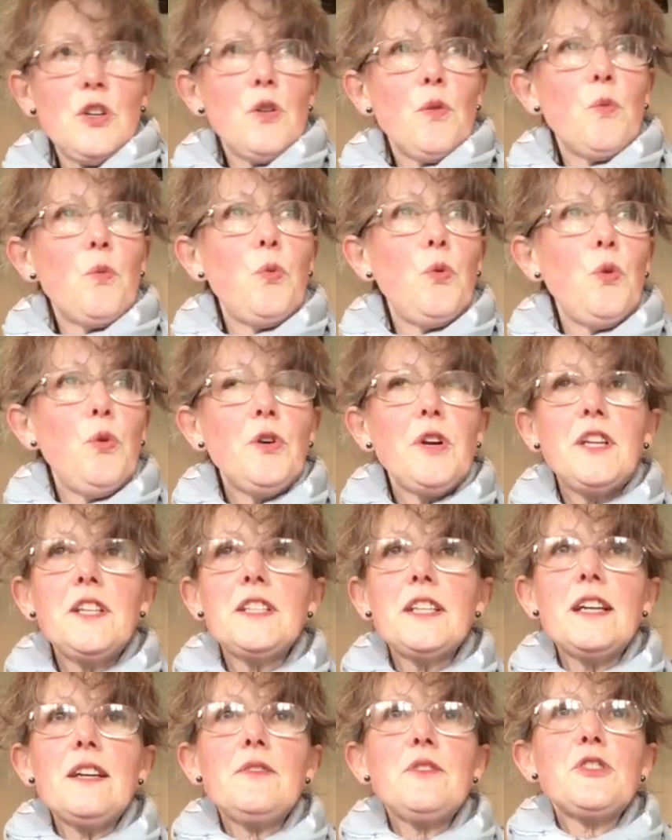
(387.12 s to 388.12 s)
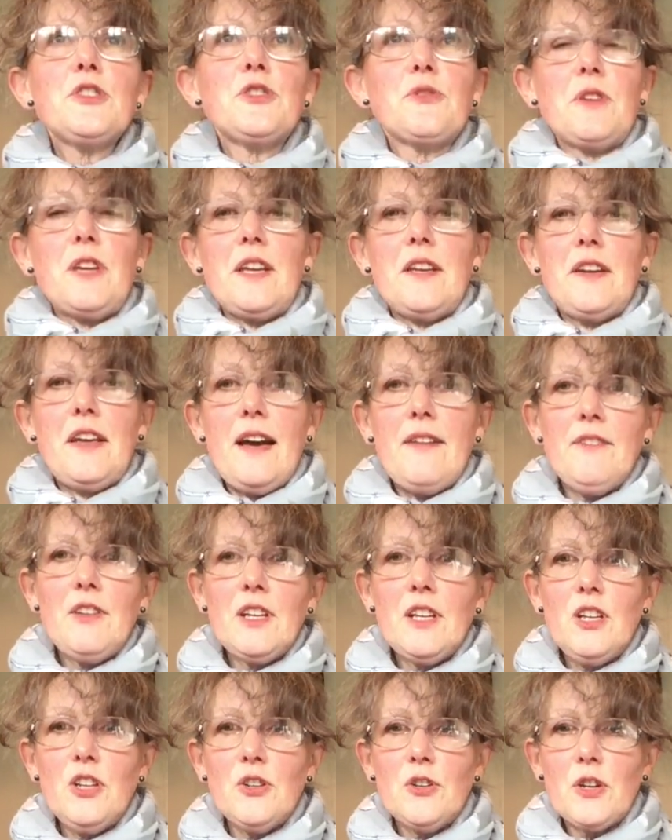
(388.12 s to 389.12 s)
walking down the street and
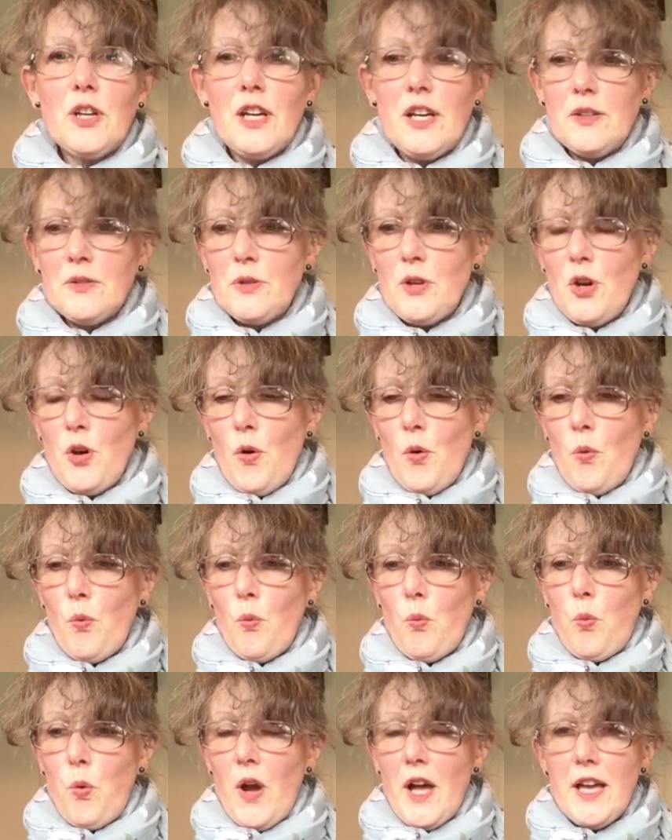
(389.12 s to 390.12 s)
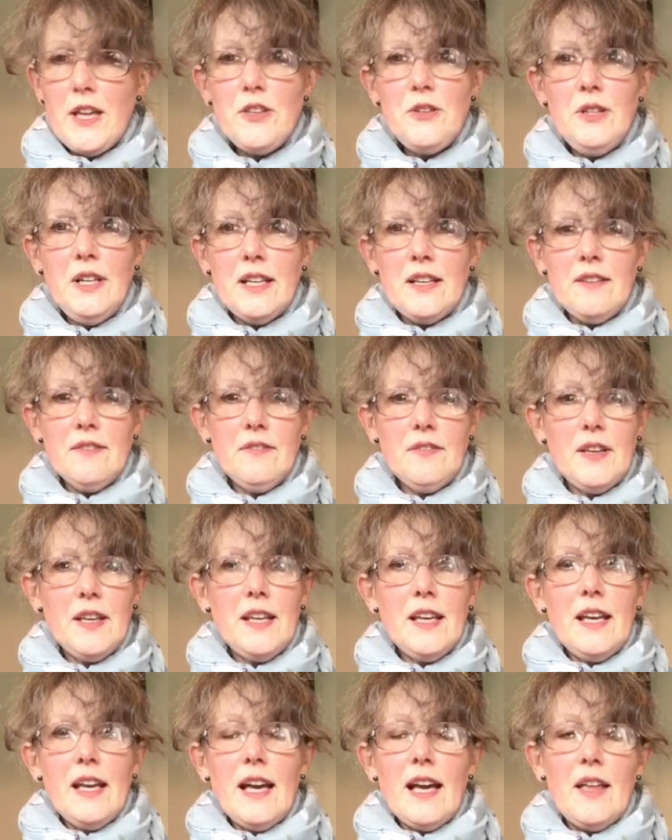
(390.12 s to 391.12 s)
having a look at where you live
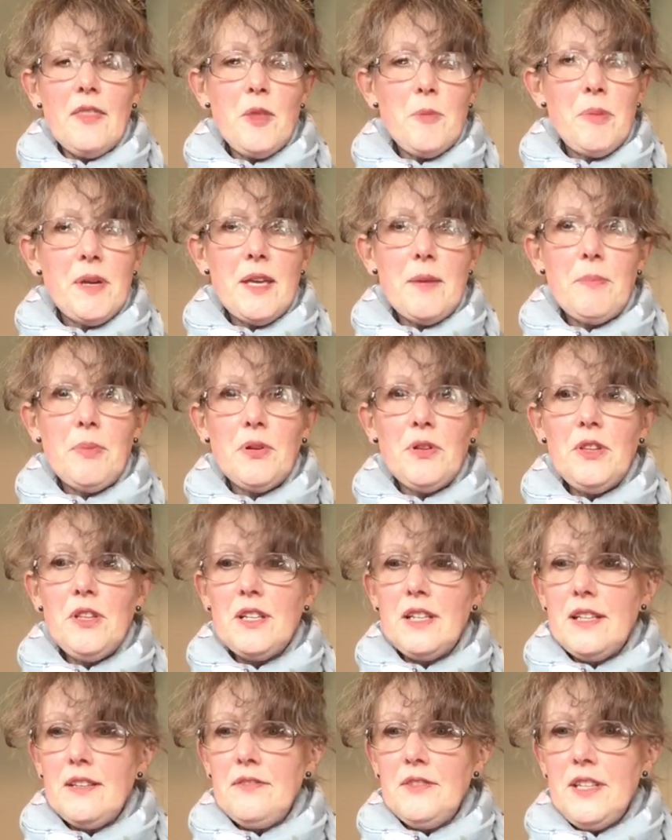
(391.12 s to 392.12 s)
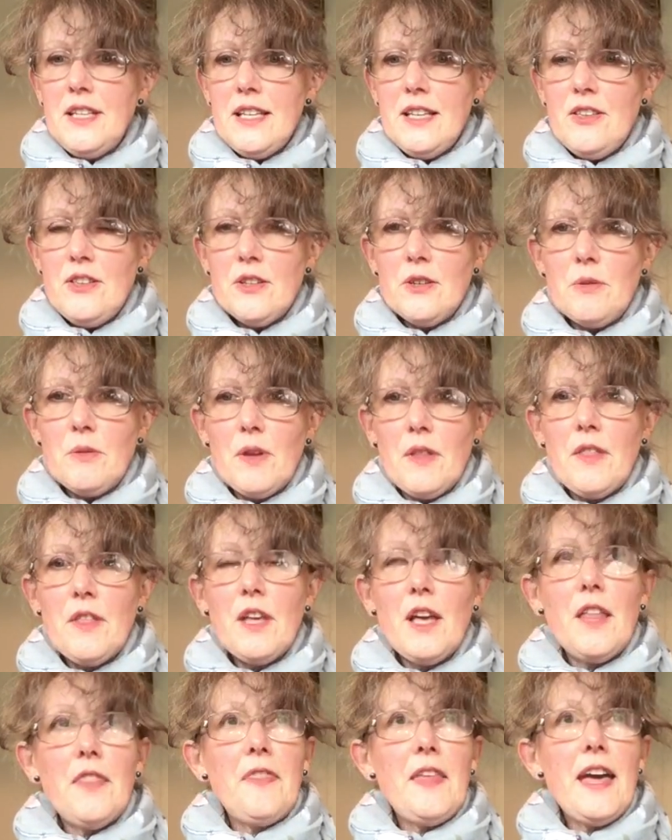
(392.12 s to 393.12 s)
and the people that live near you.
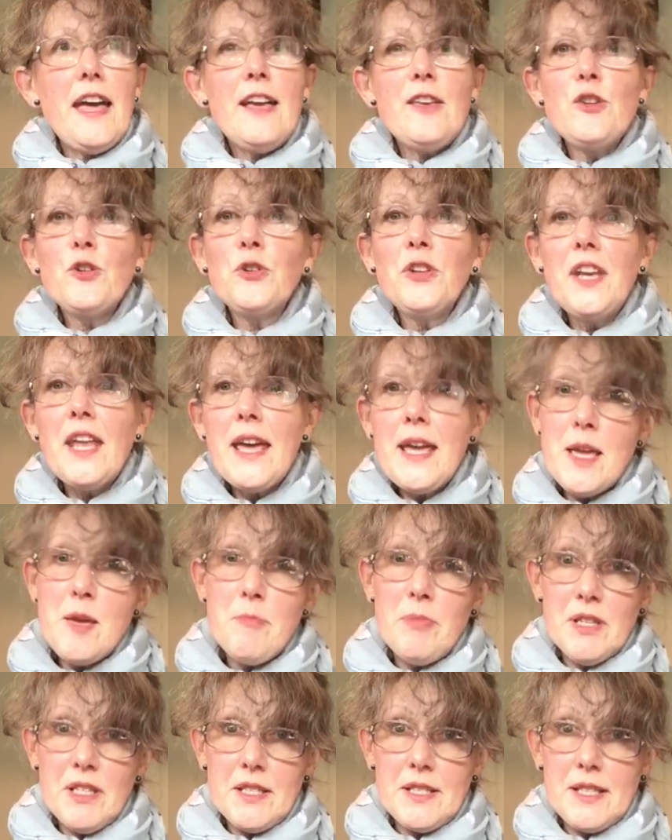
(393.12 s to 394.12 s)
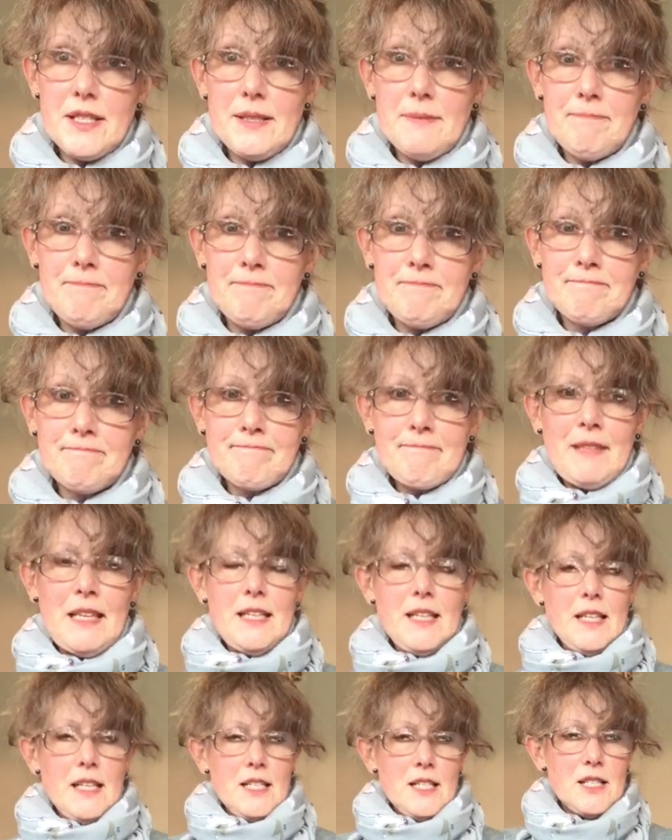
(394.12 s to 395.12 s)
And they're your neighbours.
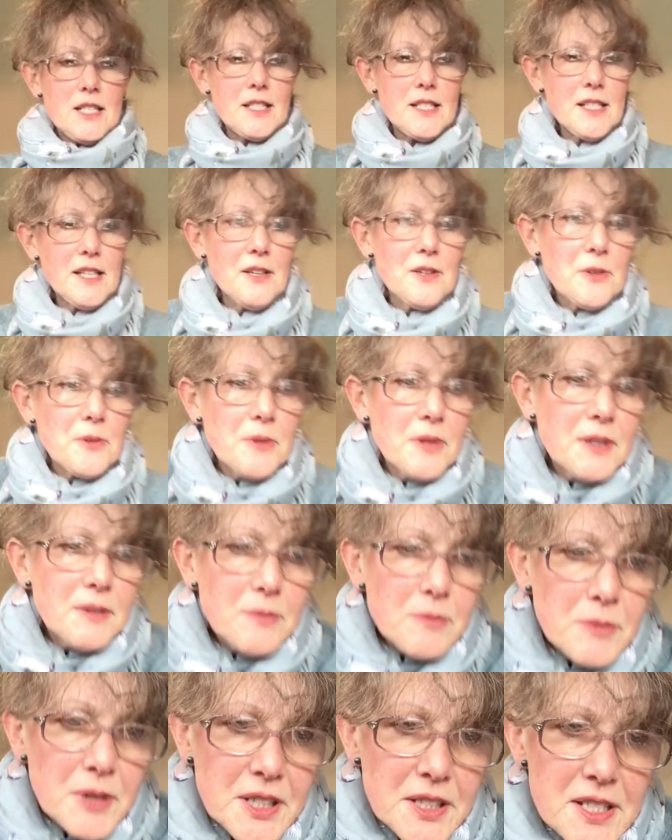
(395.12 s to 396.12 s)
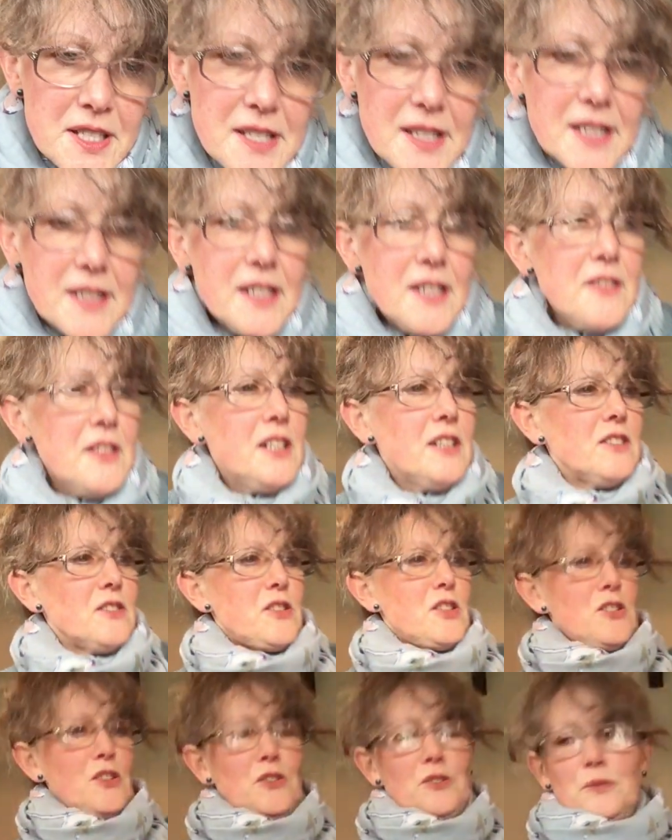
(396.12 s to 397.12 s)
So we're going to sing another little
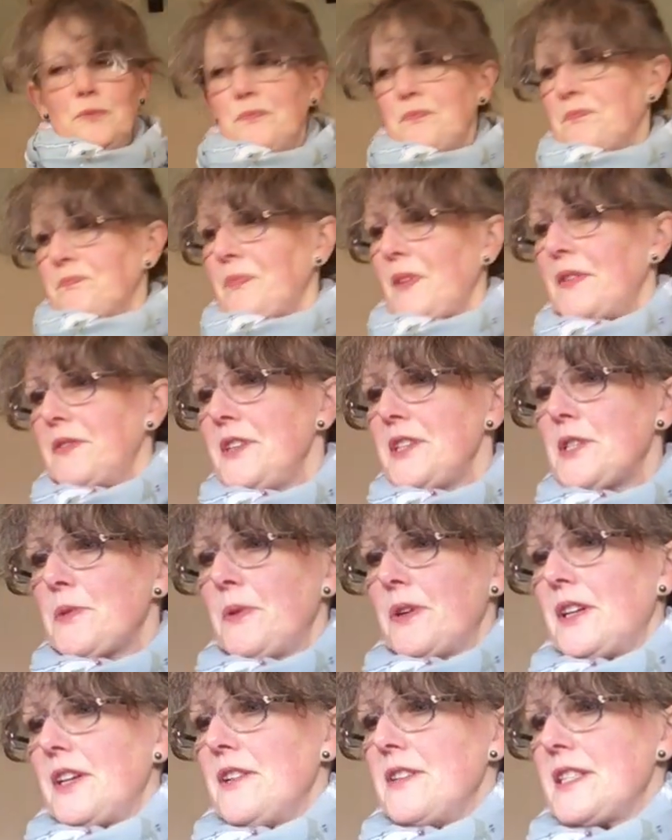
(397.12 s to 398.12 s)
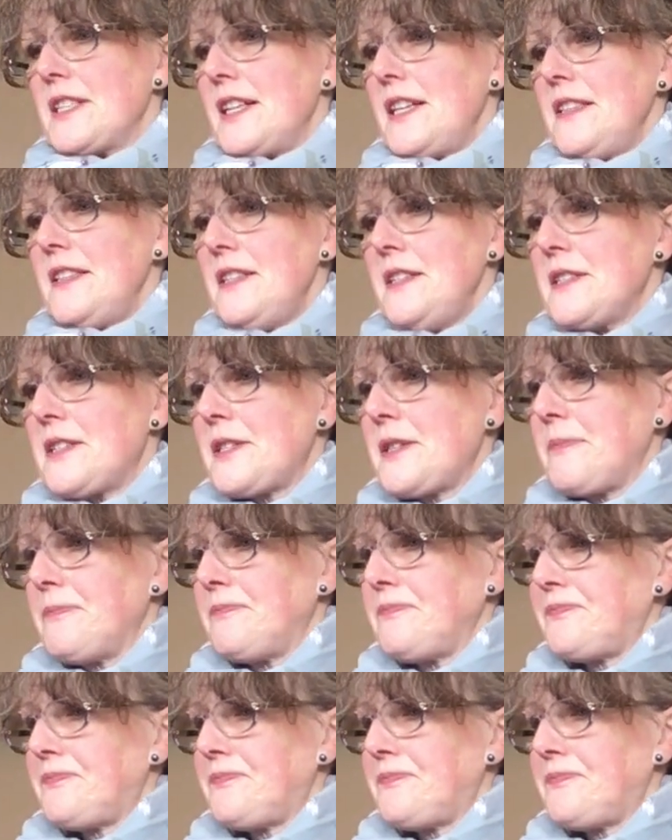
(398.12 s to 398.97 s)
song. And this one goes like this.